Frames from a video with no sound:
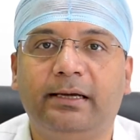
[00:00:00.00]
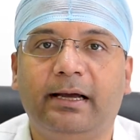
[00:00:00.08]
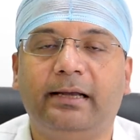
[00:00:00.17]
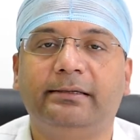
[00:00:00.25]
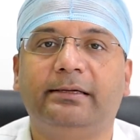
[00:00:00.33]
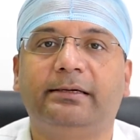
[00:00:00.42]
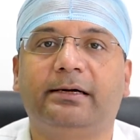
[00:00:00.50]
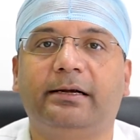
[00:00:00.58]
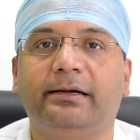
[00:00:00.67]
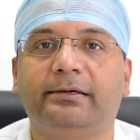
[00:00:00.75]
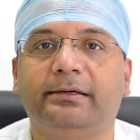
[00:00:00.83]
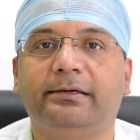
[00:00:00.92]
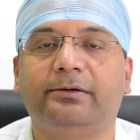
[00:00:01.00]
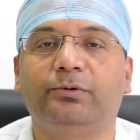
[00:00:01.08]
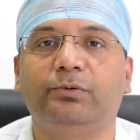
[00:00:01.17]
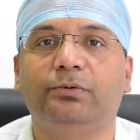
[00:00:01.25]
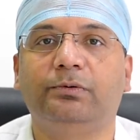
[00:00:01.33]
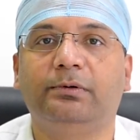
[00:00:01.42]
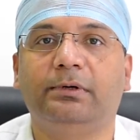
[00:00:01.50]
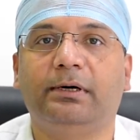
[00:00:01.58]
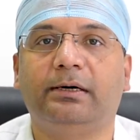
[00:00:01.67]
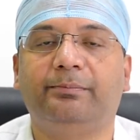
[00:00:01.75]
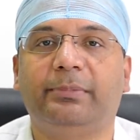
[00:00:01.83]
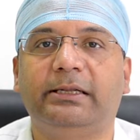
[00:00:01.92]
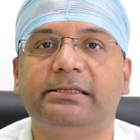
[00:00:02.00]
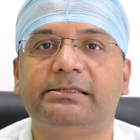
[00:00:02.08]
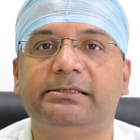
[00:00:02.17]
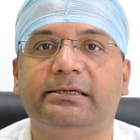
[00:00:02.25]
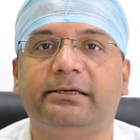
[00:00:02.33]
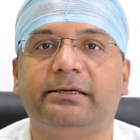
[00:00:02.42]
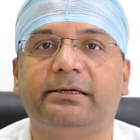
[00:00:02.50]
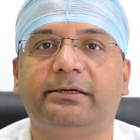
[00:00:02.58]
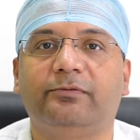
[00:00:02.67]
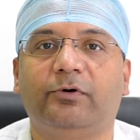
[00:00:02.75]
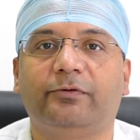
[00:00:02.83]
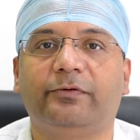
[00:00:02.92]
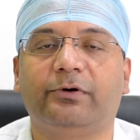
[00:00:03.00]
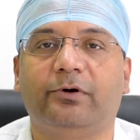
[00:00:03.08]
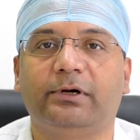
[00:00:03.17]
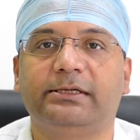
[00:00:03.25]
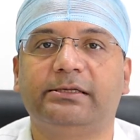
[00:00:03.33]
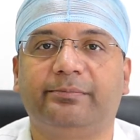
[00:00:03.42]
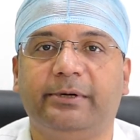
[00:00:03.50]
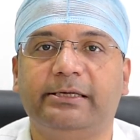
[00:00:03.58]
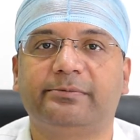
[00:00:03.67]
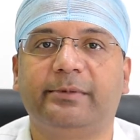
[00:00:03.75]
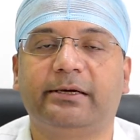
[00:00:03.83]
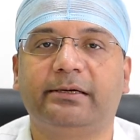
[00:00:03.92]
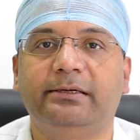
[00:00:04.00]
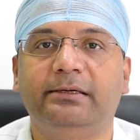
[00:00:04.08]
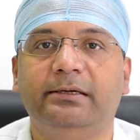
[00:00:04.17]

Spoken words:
and then connected to a pulse generator, what we call as a pacemaker,